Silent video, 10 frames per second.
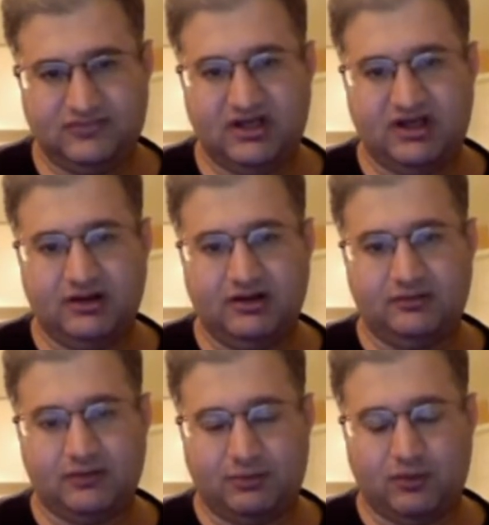The
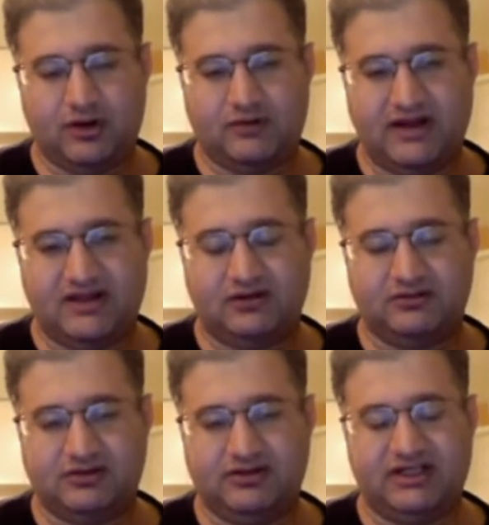reporter right there
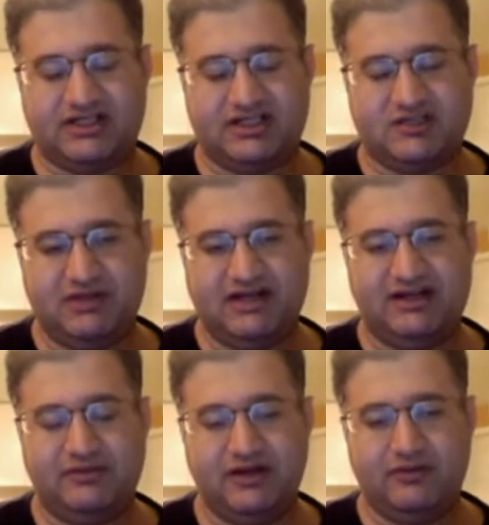literally just explained and
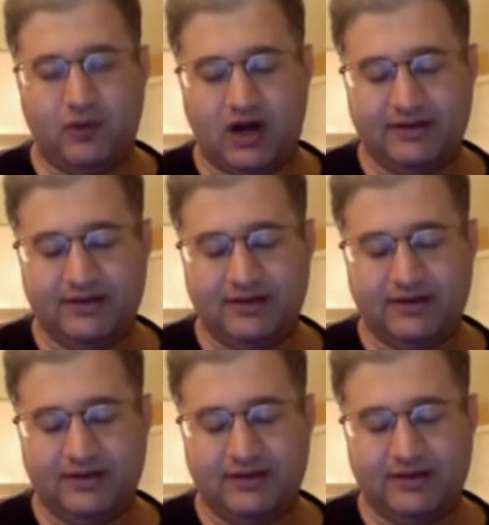admitted why.